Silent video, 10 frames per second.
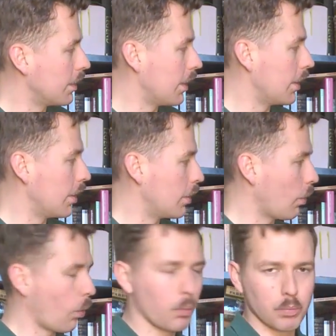
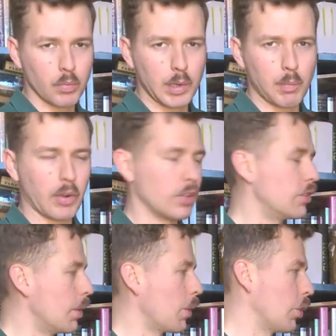or in American
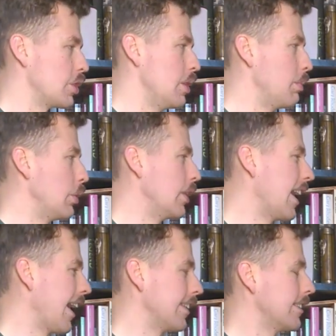terminology the boonie
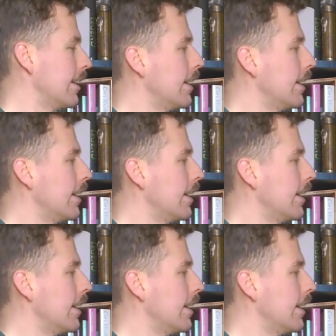hat,